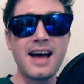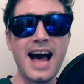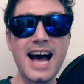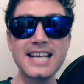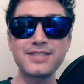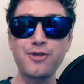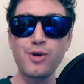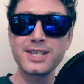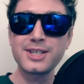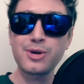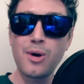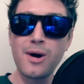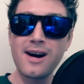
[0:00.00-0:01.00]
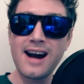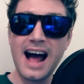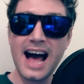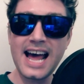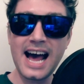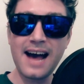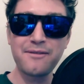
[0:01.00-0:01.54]
As for a score,
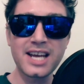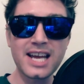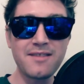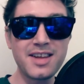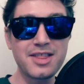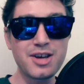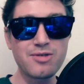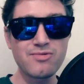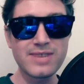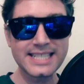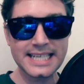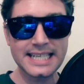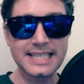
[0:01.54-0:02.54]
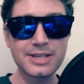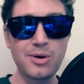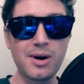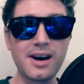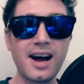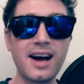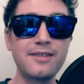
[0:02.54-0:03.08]
I have to give it the risky
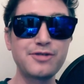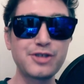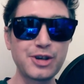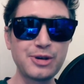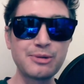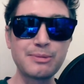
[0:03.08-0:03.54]
score of 2,